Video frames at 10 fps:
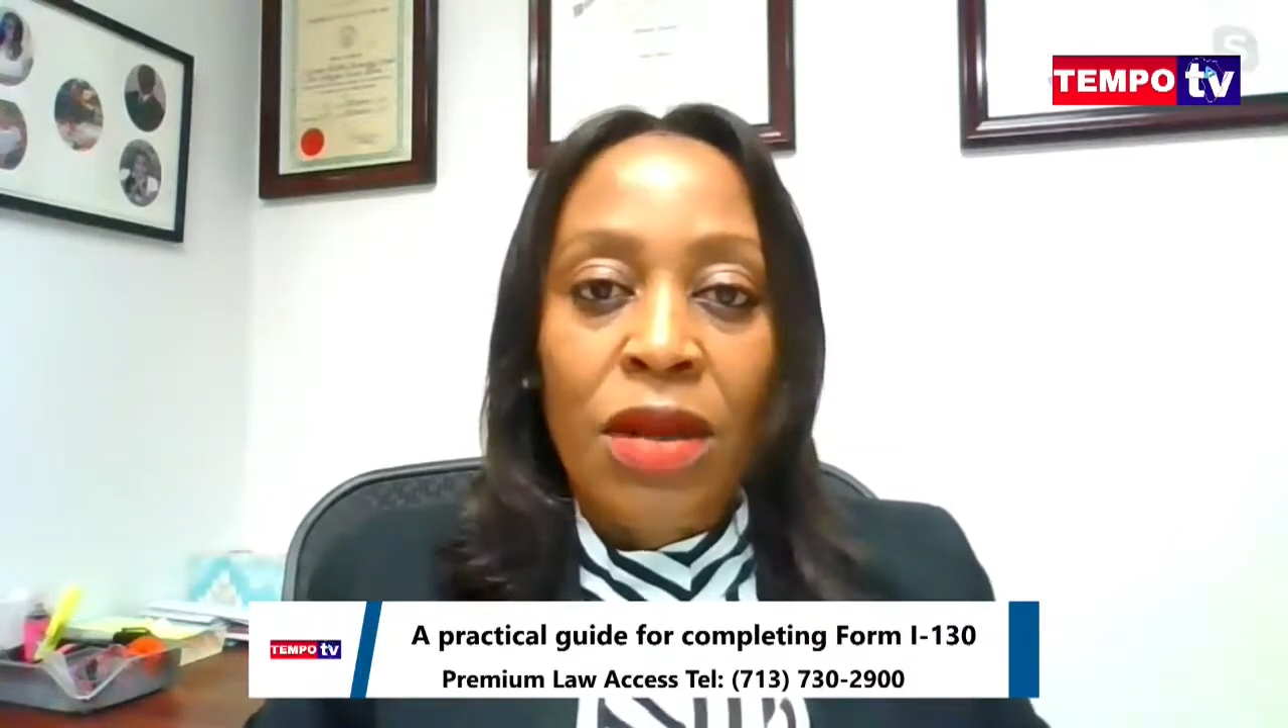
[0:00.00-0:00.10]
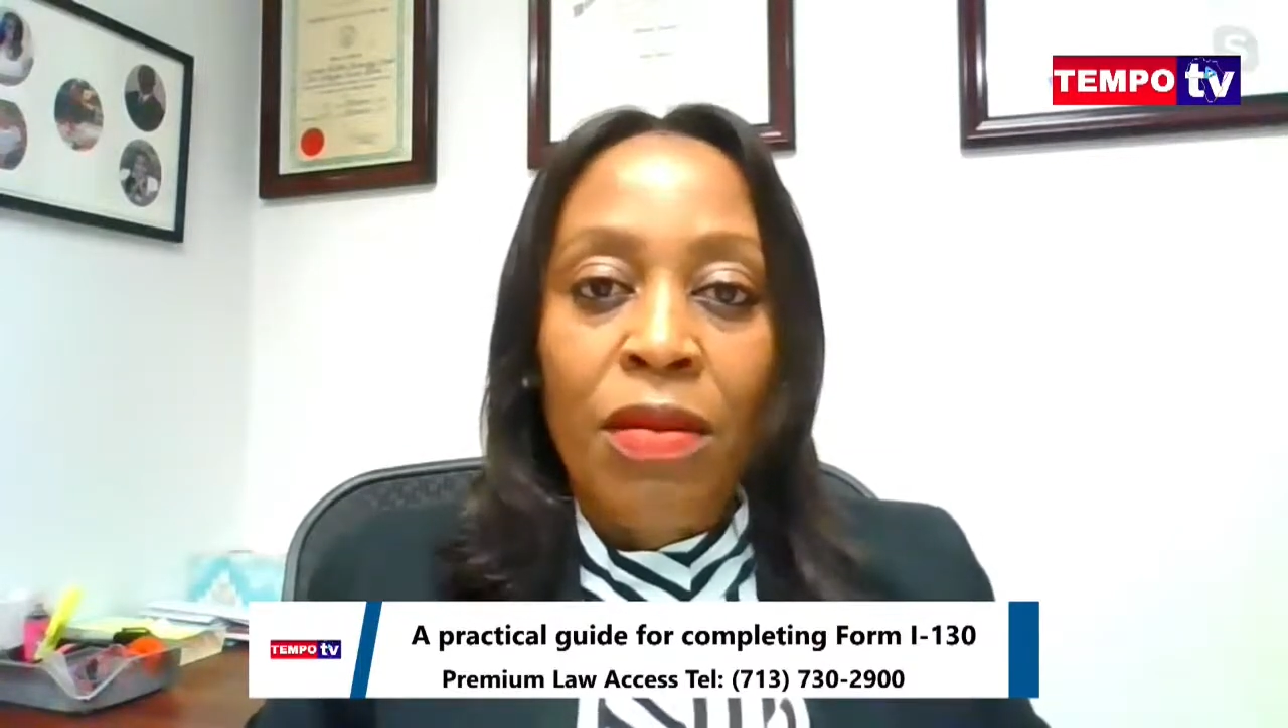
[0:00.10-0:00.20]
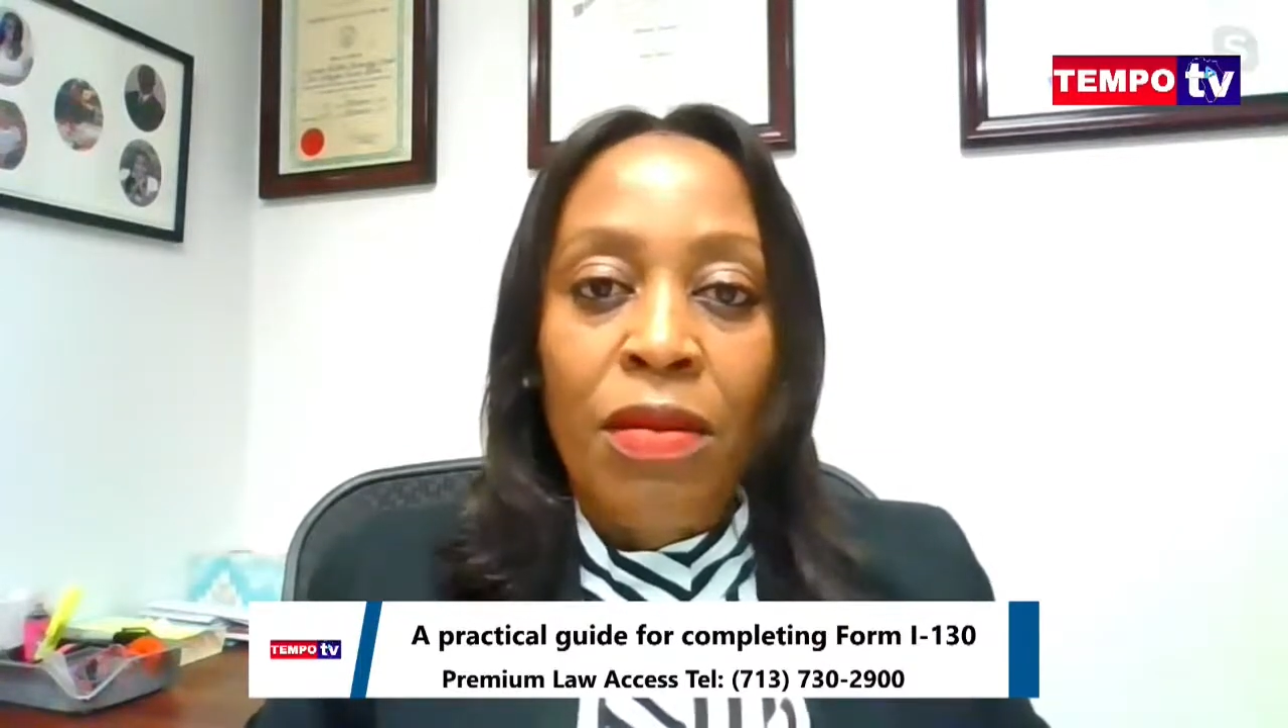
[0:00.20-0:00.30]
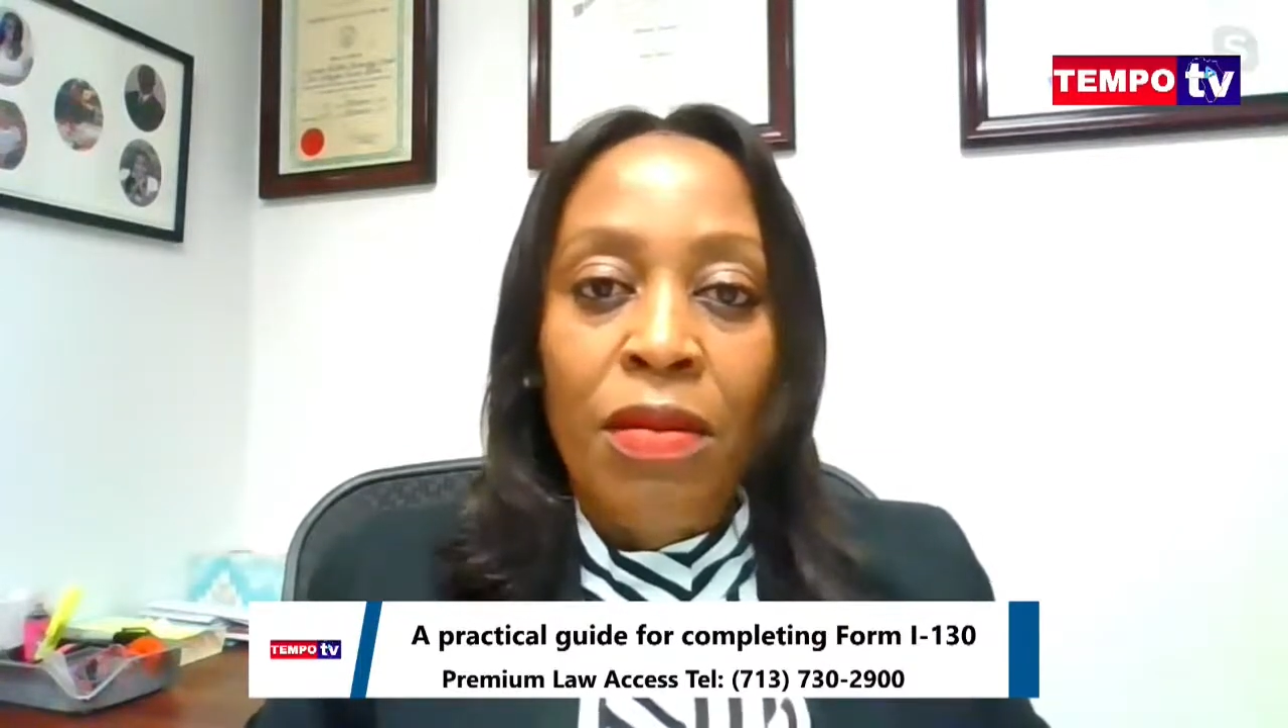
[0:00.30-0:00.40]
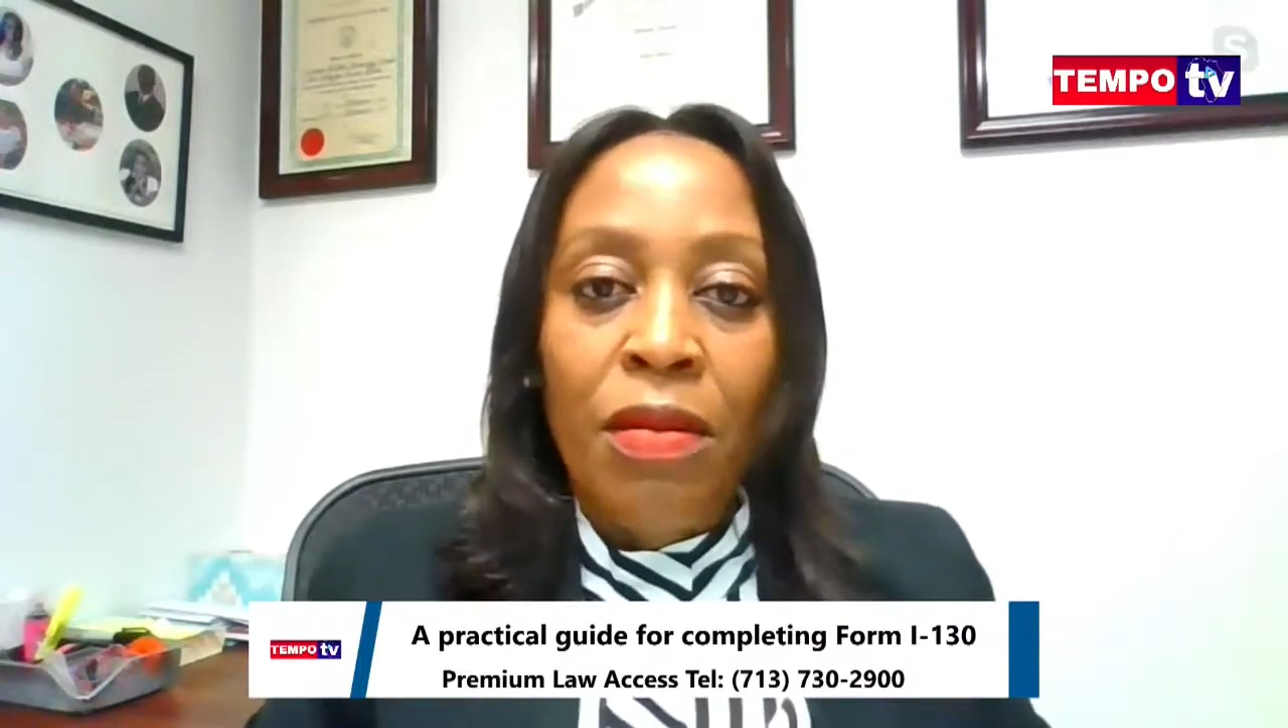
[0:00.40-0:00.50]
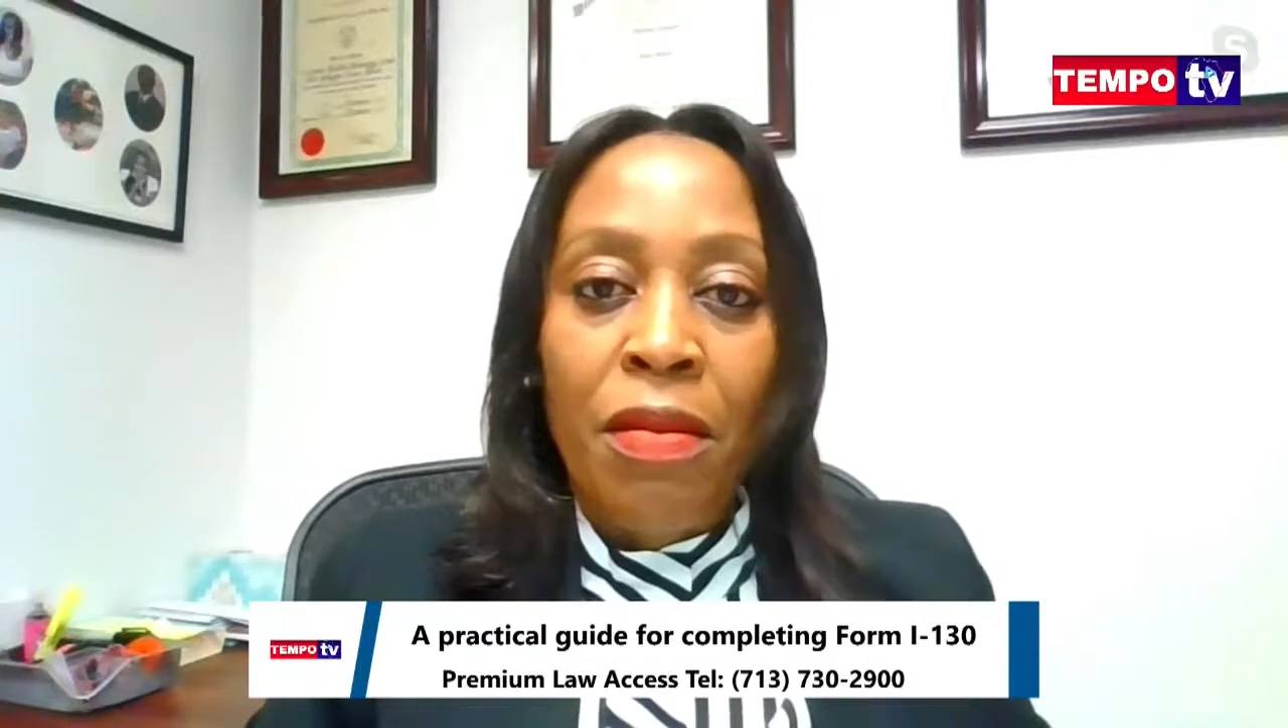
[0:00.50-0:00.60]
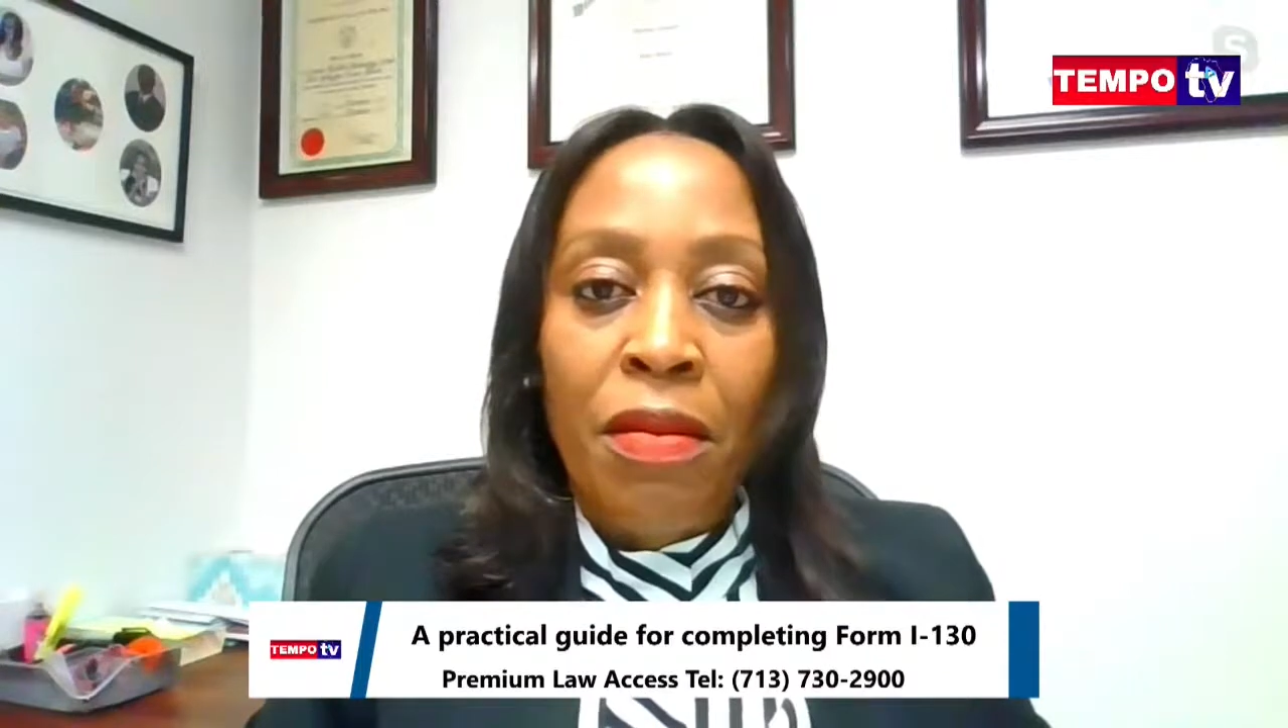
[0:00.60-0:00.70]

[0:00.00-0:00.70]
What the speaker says: So